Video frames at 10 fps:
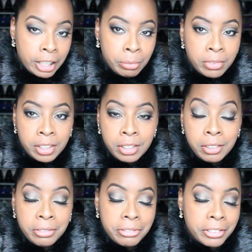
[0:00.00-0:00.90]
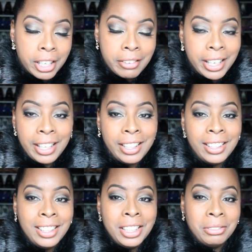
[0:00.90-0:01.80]
Emerald Furry,
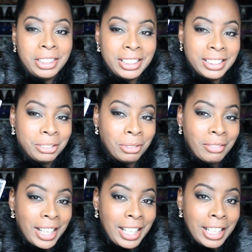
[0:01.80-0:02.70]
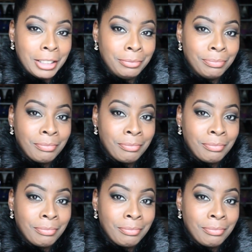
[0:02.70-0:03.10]
which is this one right here.